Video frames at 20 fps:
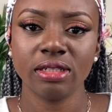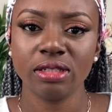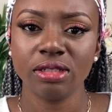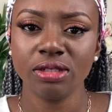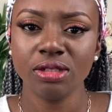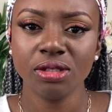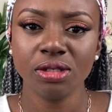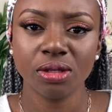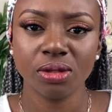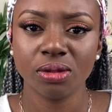
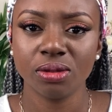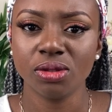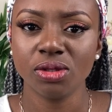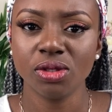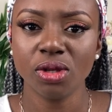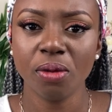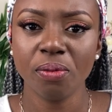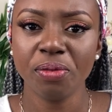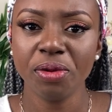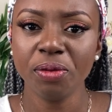You know,
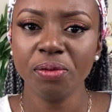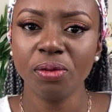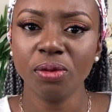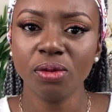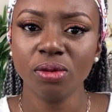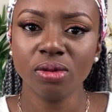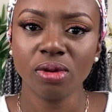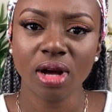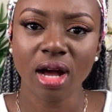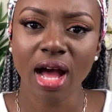some
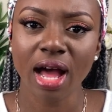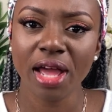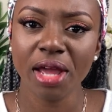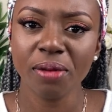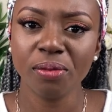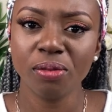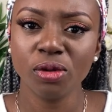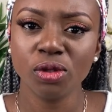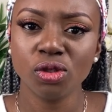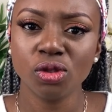people are
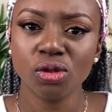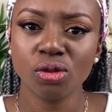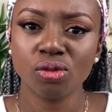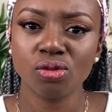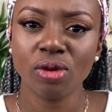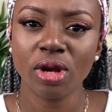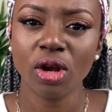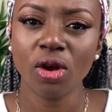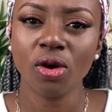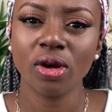able to
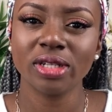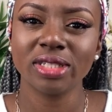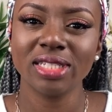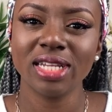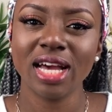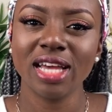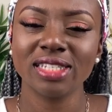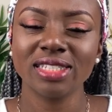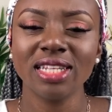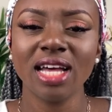
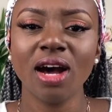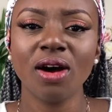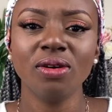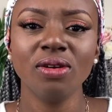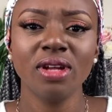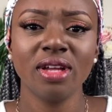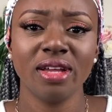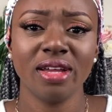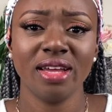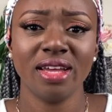recognize. Now,
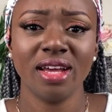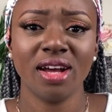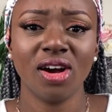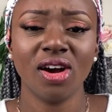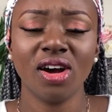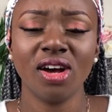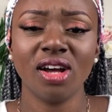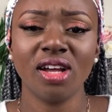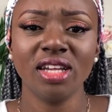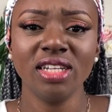
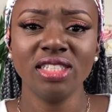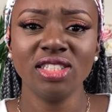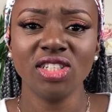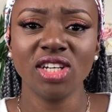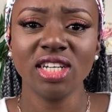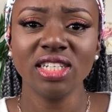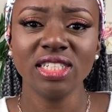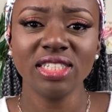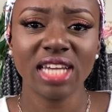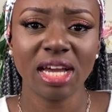in the
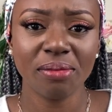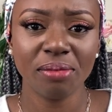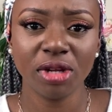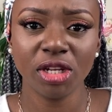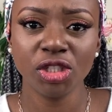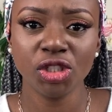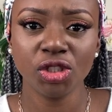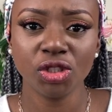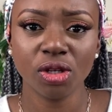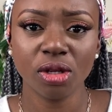other
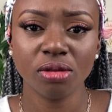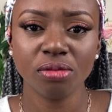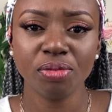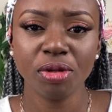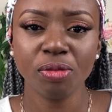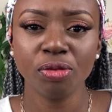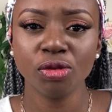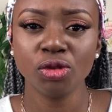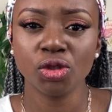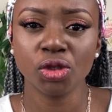dimension,
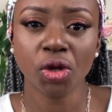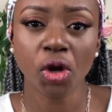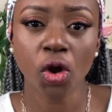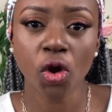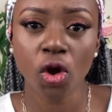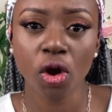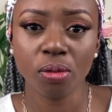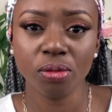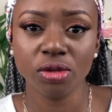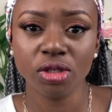people do not
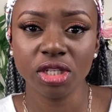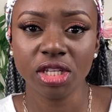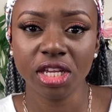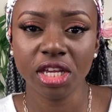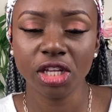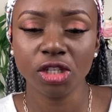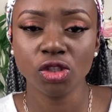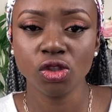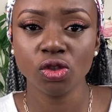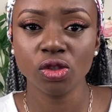
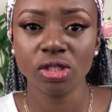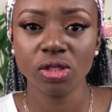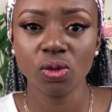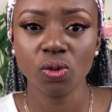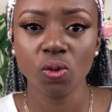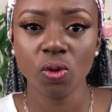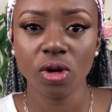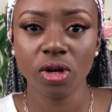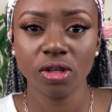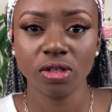communicate
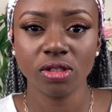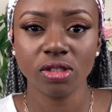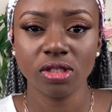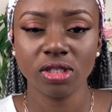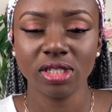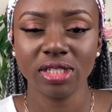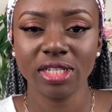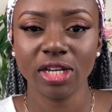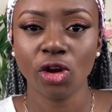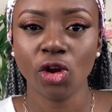using
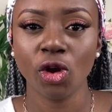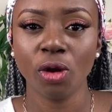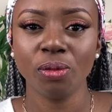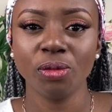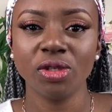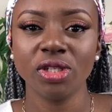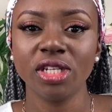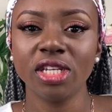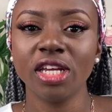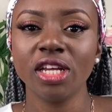words. They
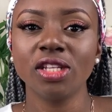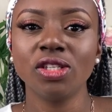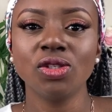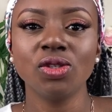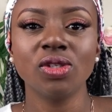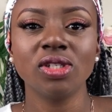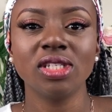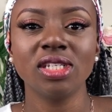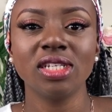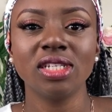communicate
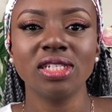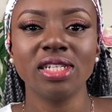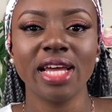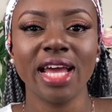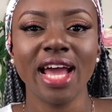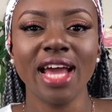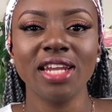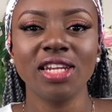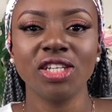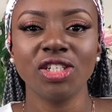using
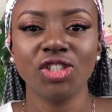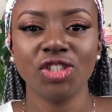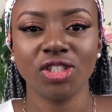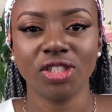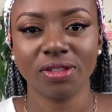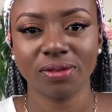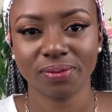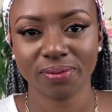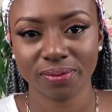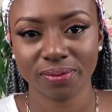energy.